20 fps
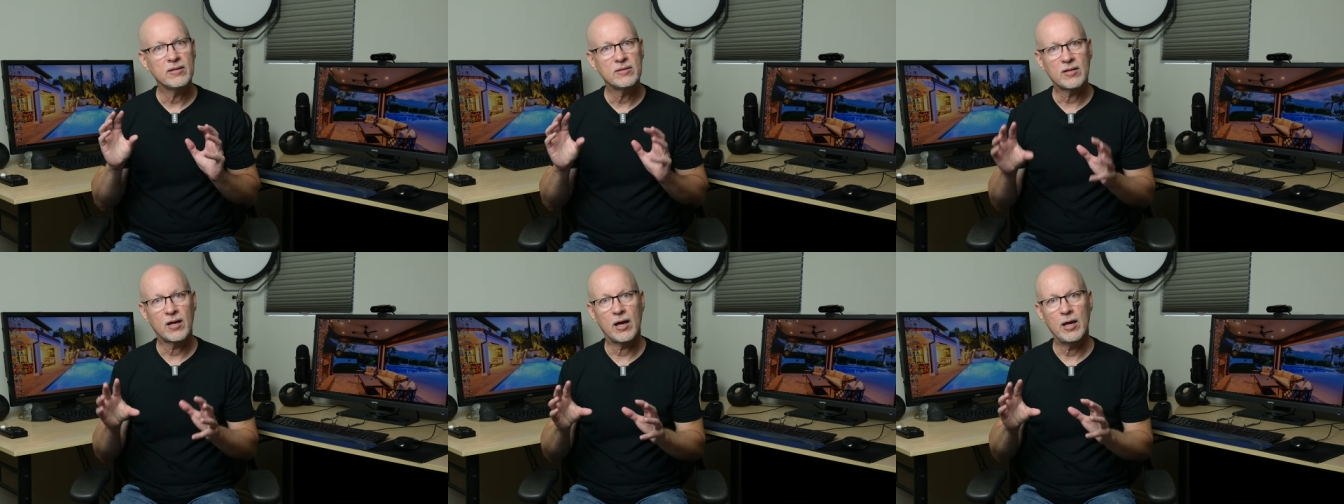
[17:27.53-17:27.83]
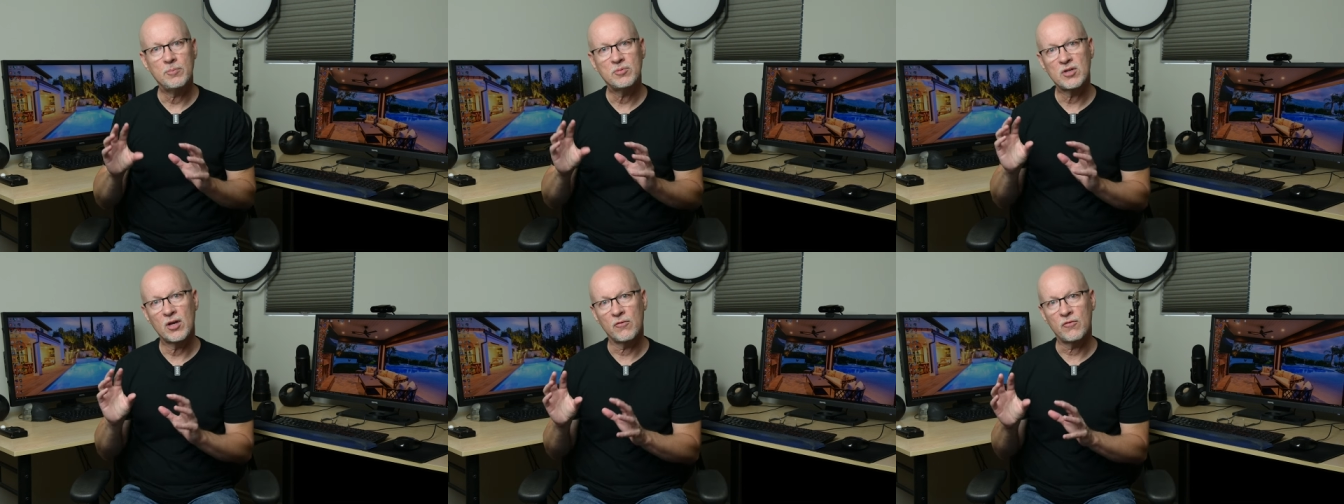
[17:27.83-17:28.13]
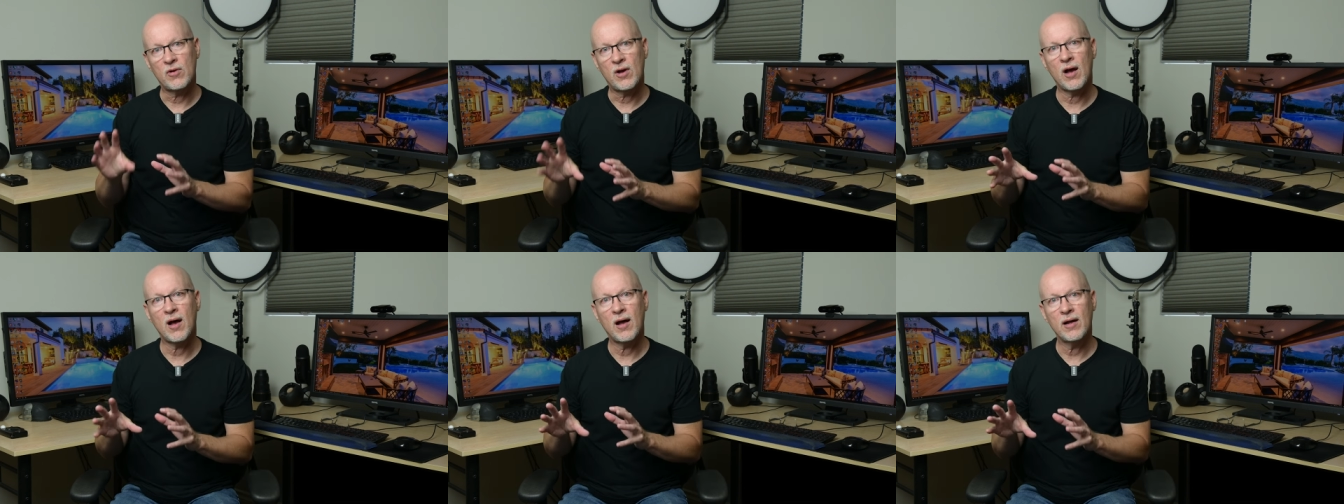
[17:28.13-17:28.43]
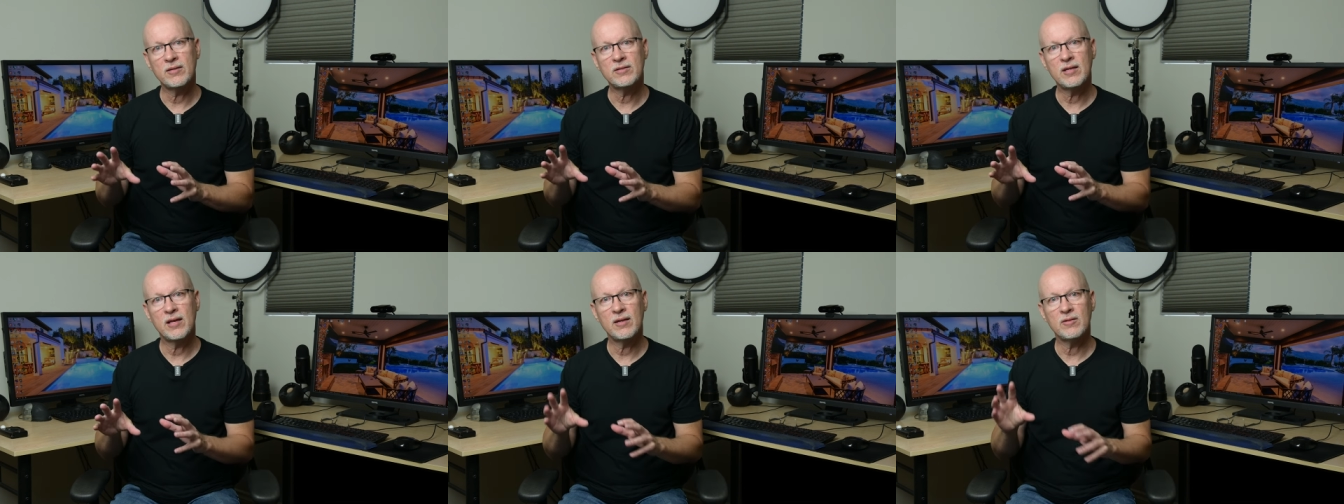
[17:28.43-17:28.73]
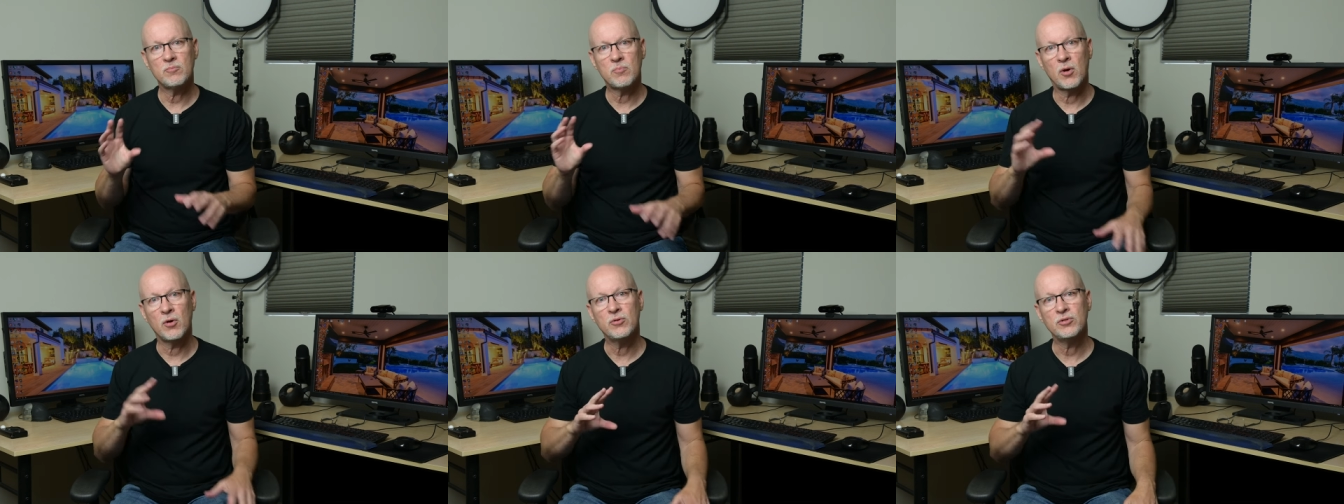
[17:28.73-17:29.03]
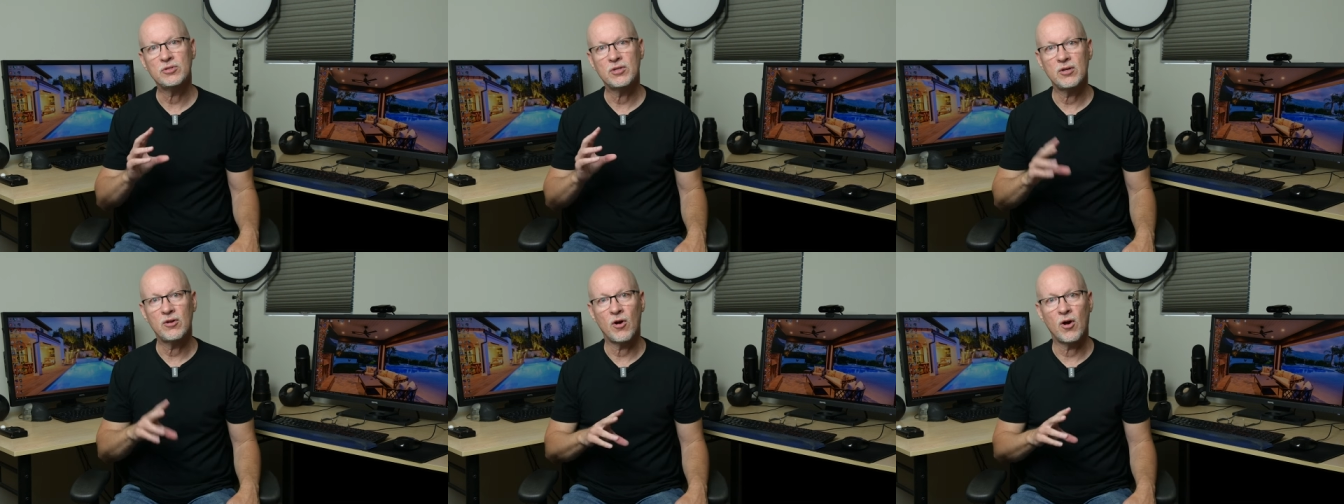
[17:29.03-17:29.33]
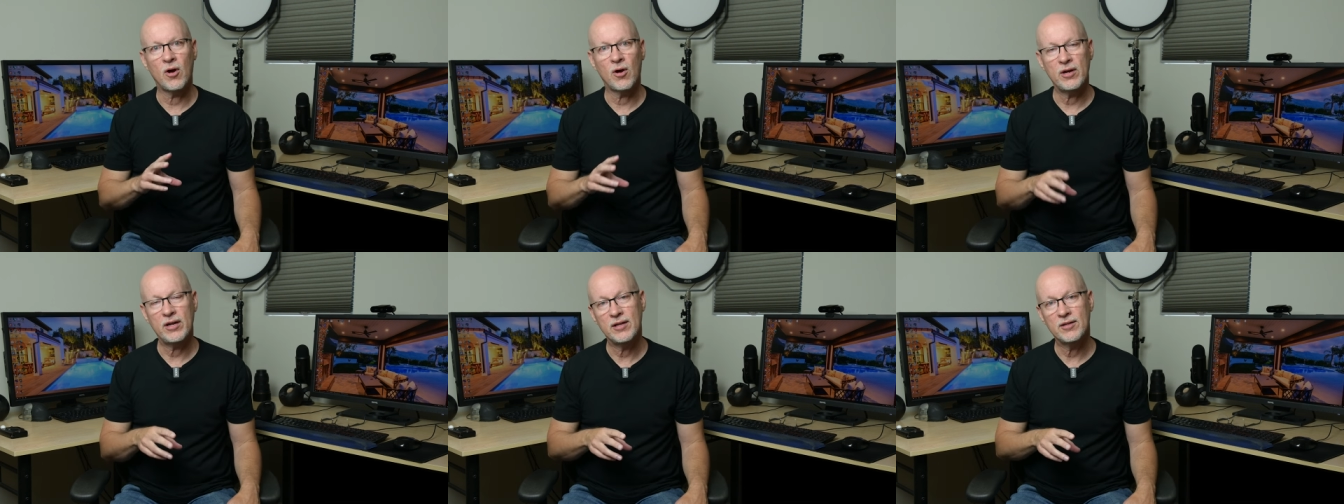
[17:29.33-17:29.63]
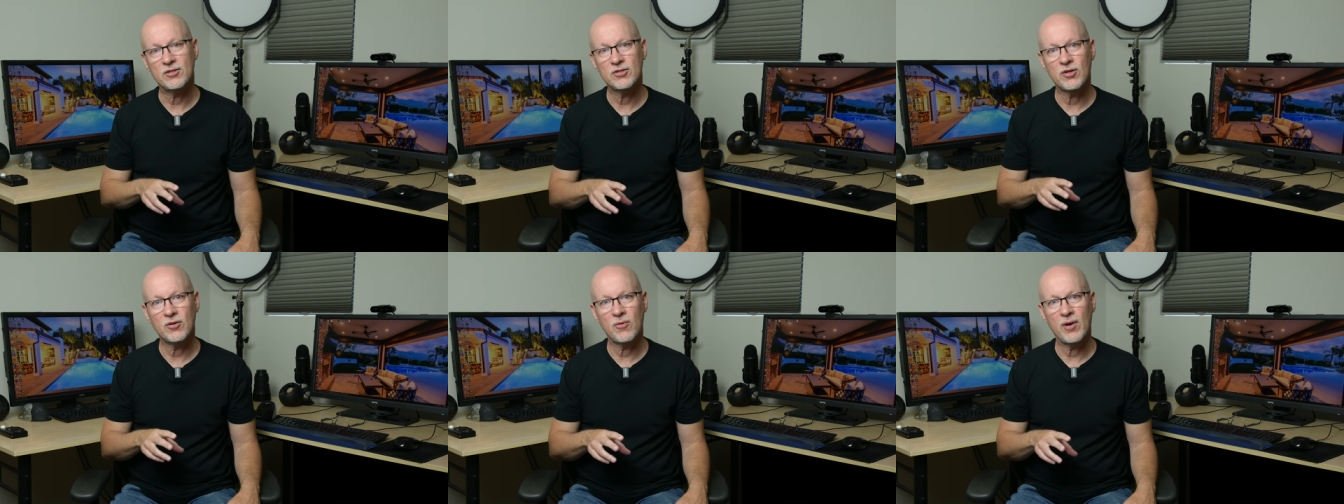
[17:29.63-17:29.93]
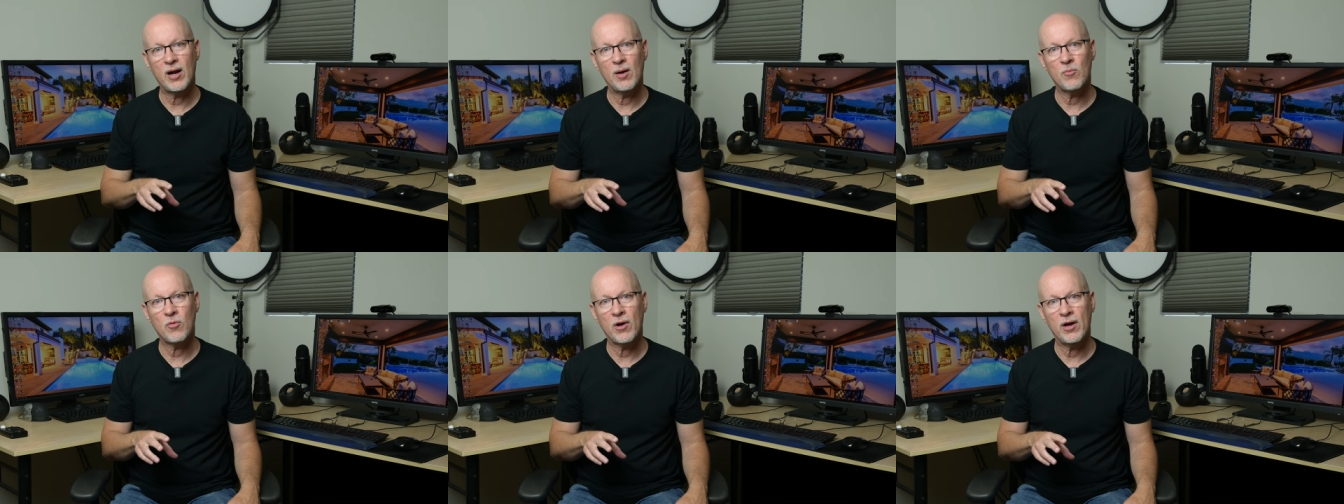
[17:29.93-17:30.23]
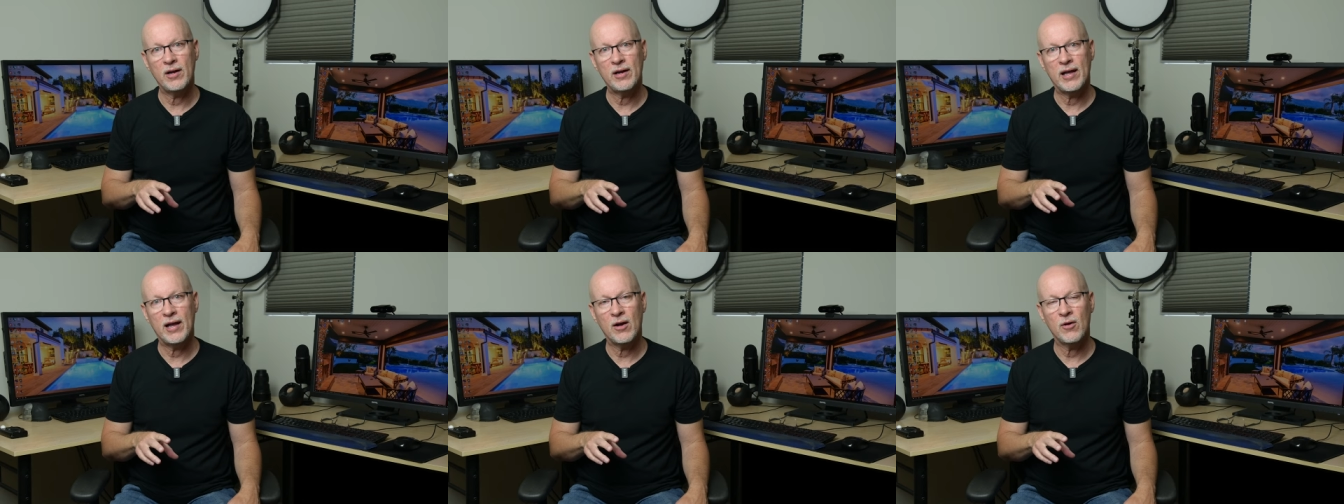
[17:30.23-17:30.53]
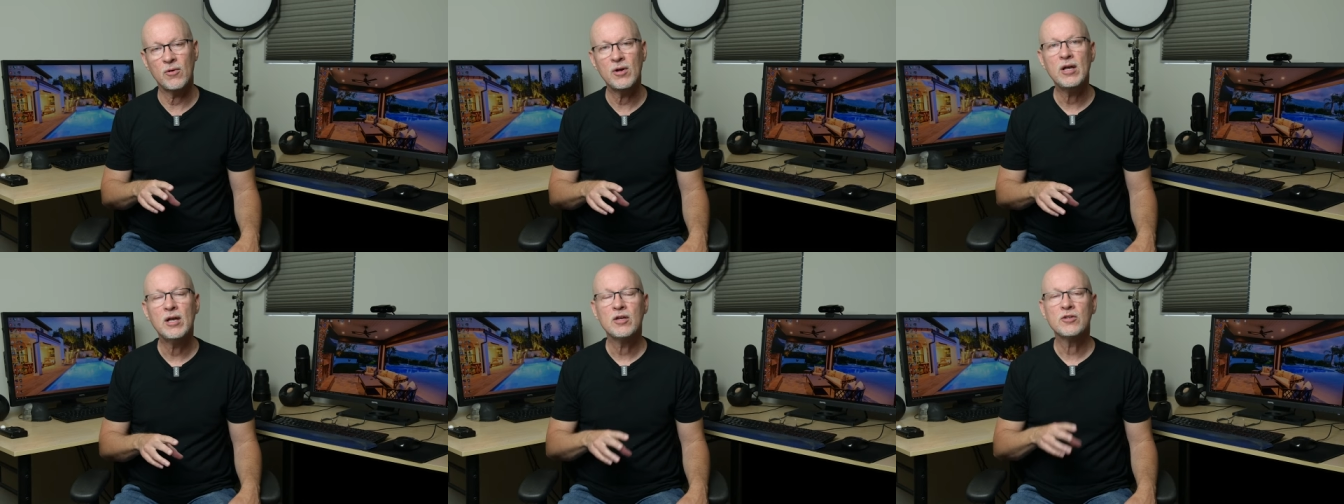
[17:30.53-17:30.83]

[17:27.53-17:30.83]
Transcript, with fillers: types of content posted on Instagram right now.